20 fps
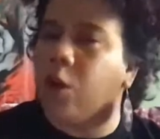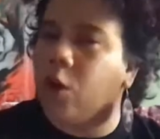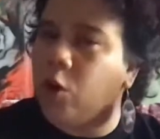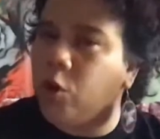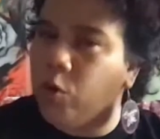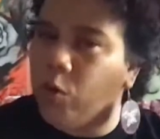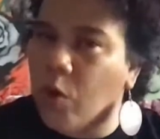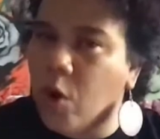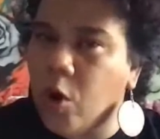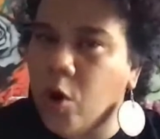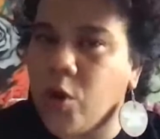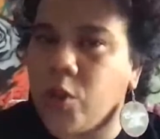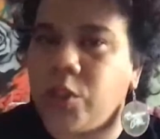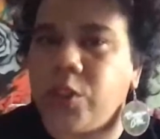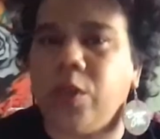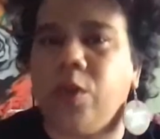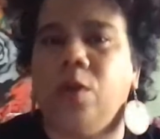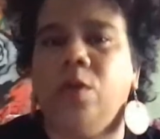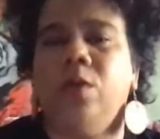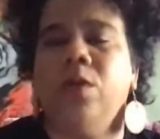who
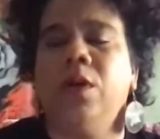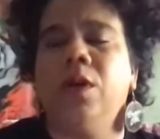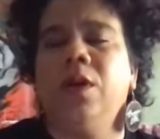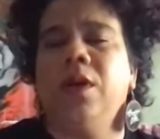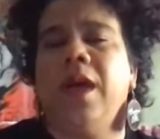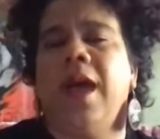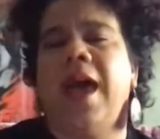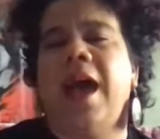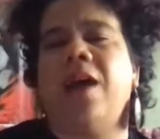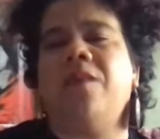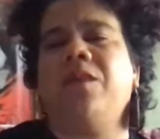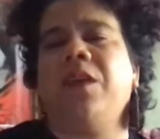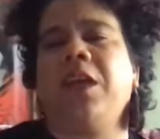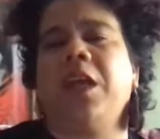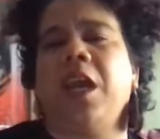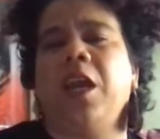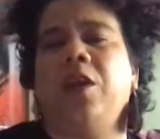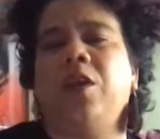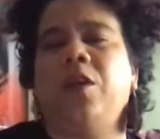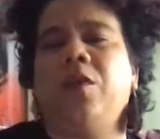also
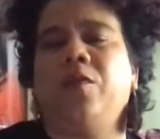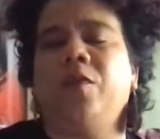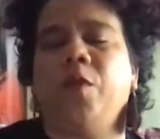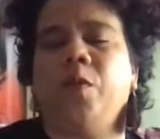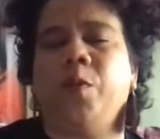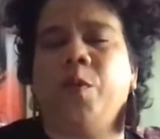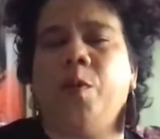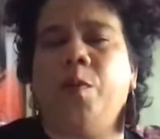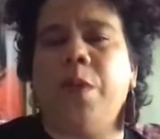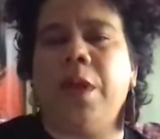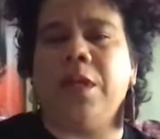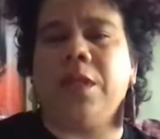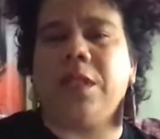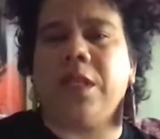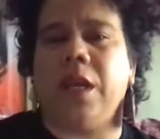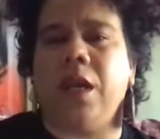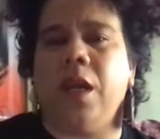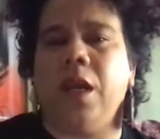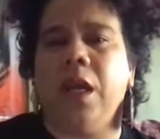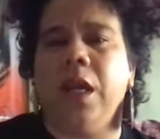advocated for
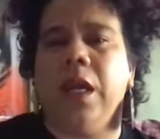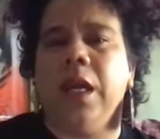Promesa,